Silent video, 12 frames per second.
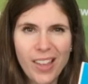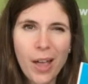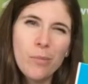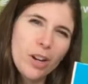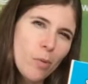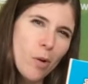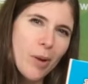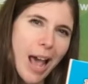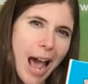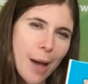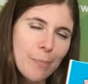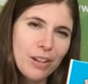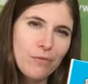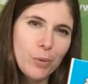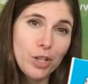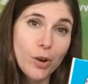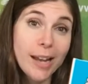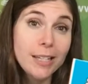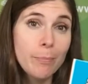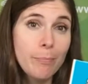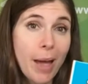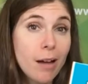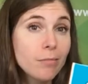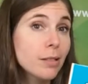I wonder what would happen if we tried to
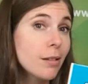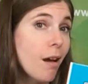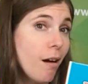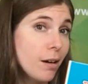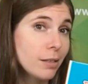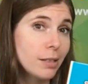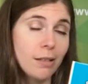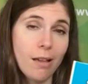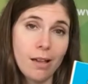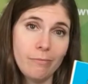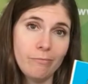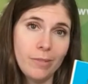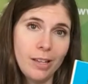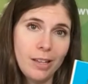bounce our slime.